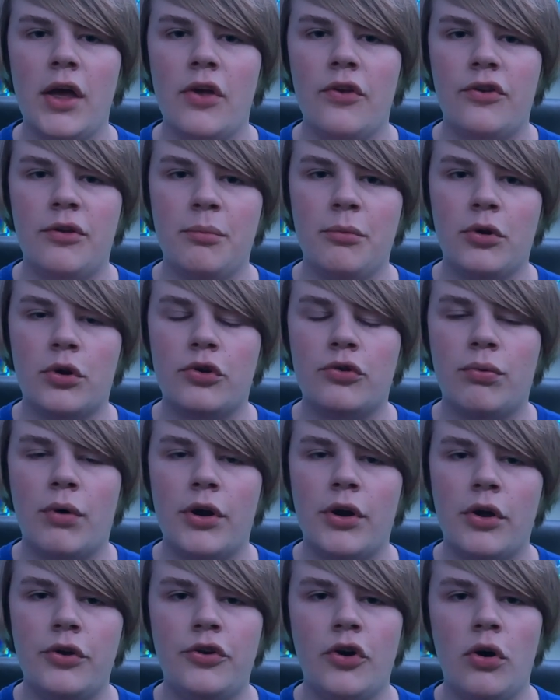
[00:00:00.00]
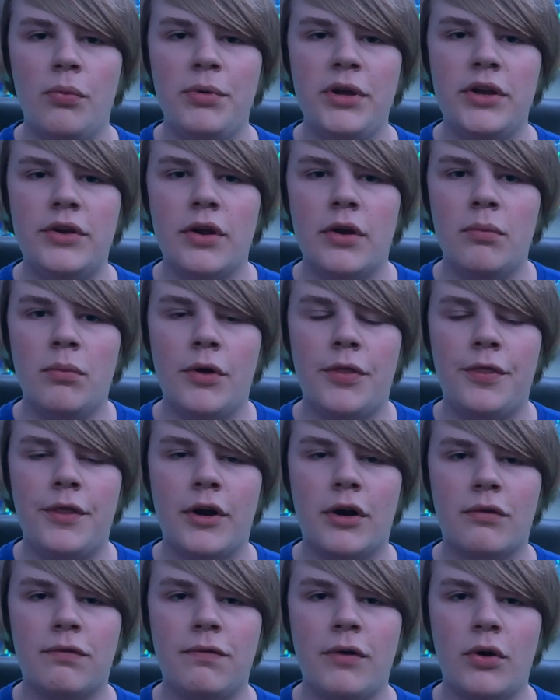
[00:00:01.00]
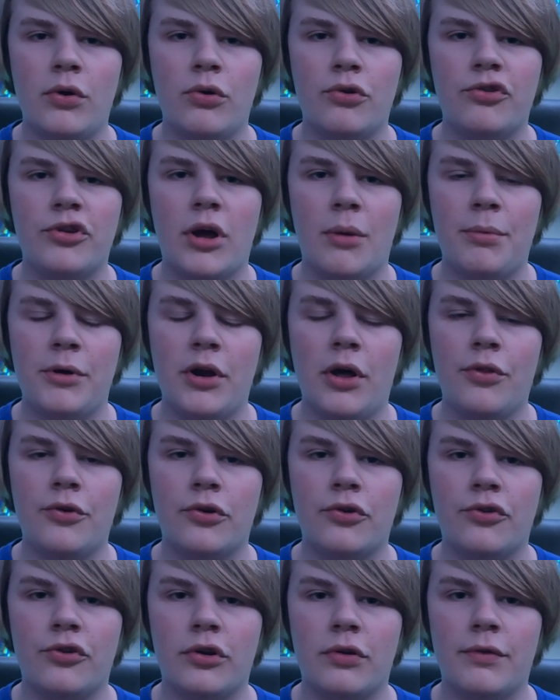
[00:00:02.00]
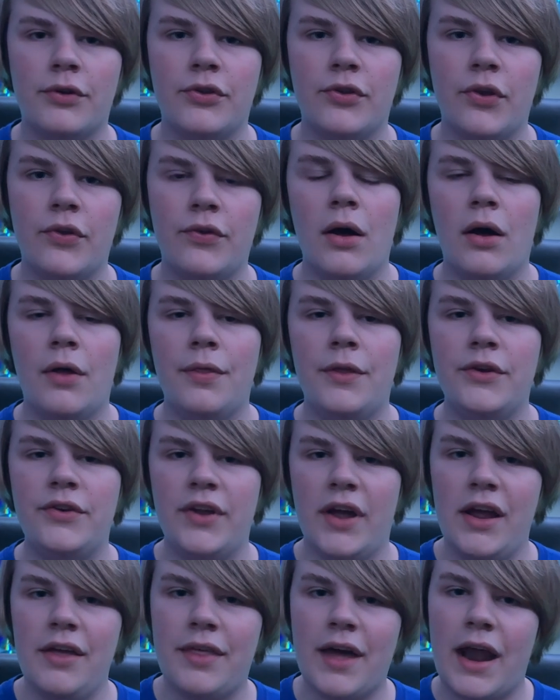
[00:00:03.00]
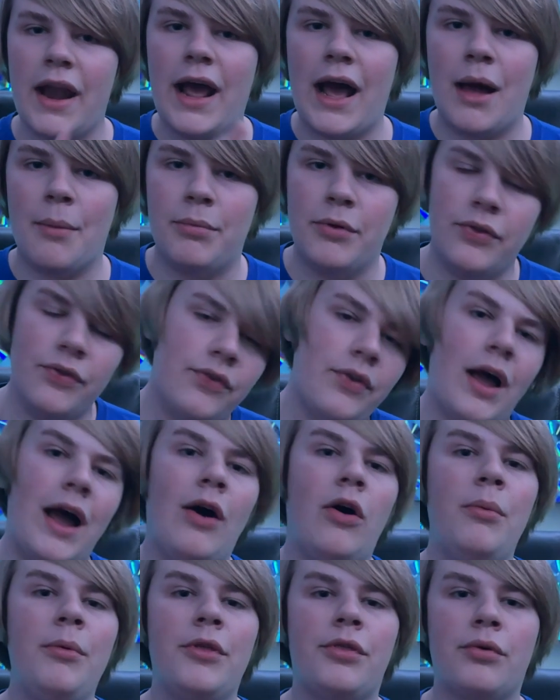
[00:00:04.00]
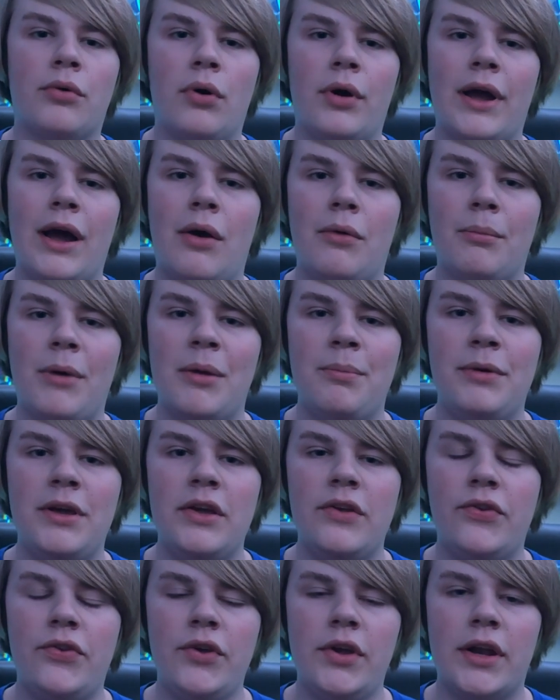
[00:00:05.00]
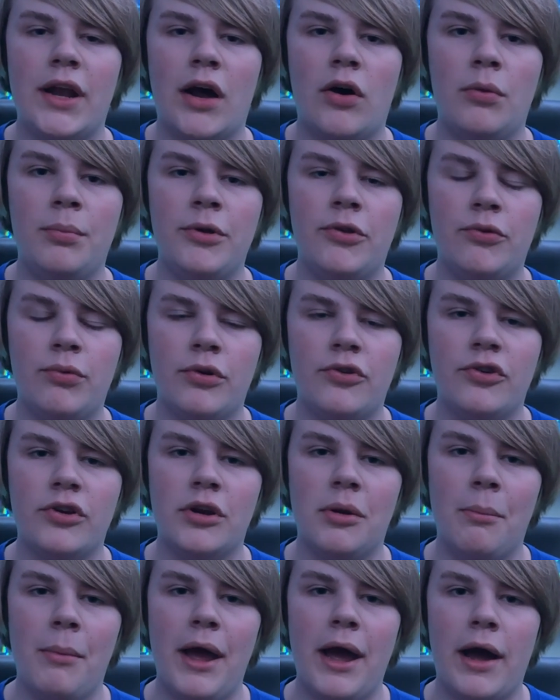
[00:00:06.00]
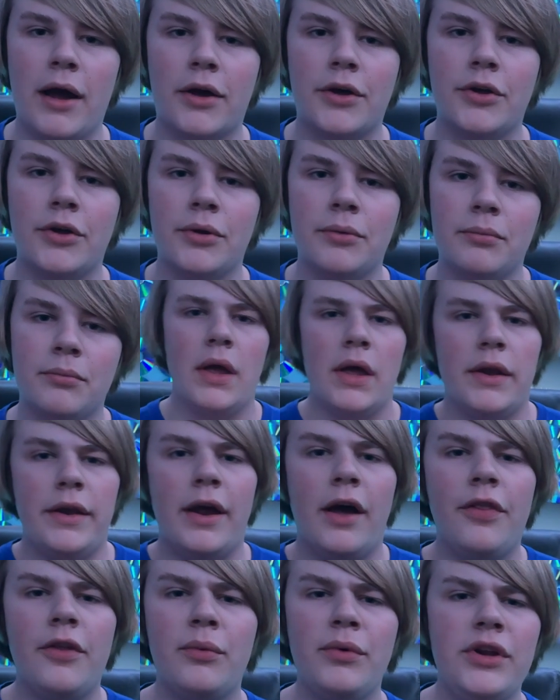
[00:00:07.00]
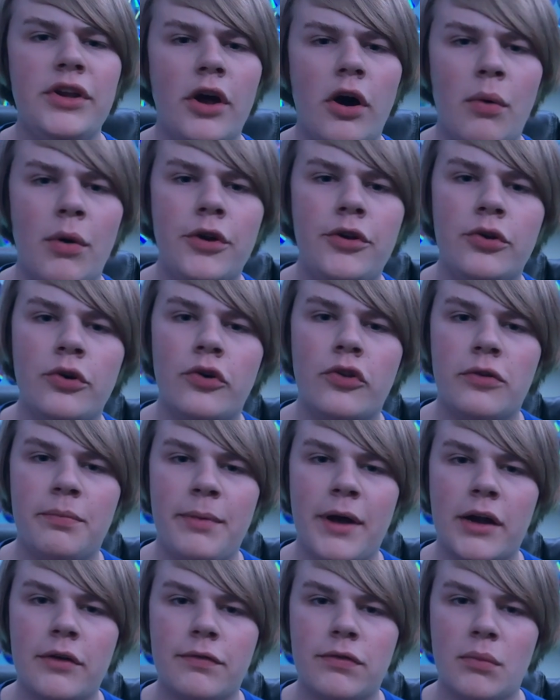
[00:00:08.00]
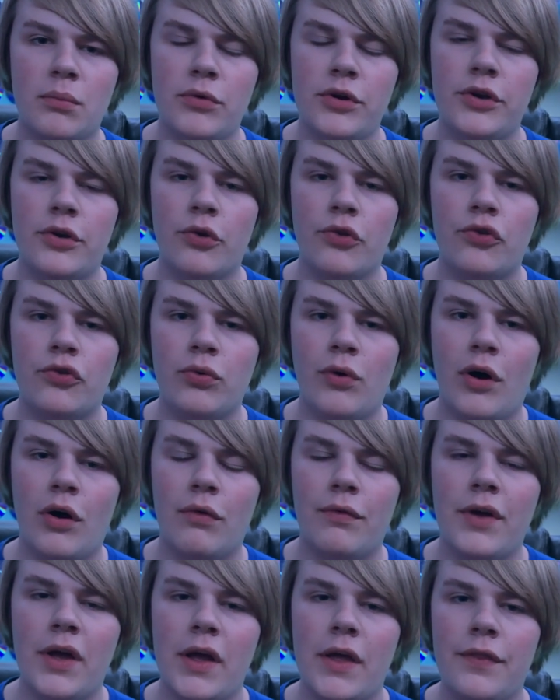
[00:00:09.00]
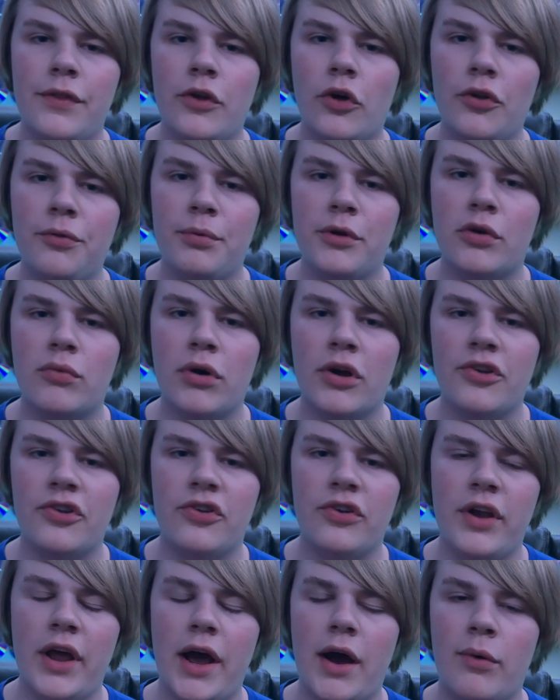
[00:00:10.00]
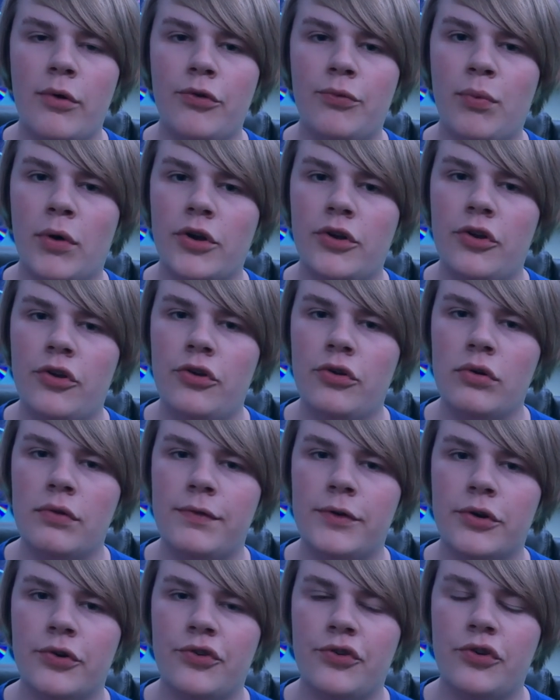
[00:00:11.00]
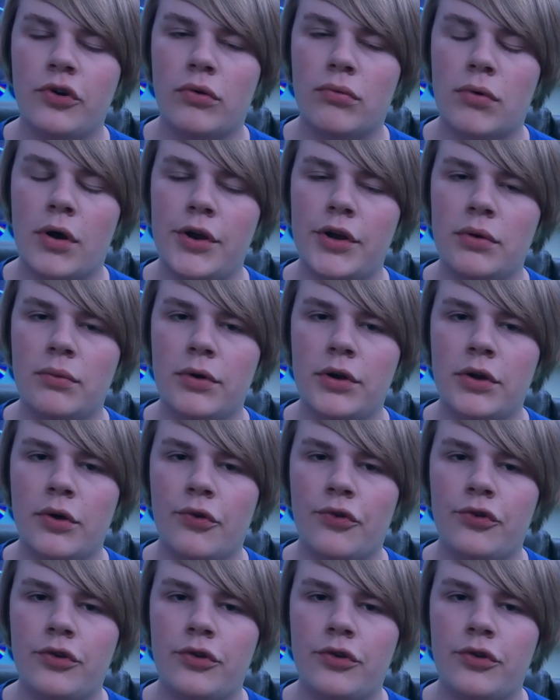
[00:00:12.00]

similar to what Adobe did with their Photoshop laptop and other services. The day that happens, I will be throwing out my PC and I will be switching to Mac. Now that we know what to expect from Windows 12, the ultimate question now is what to do if you're still running Windows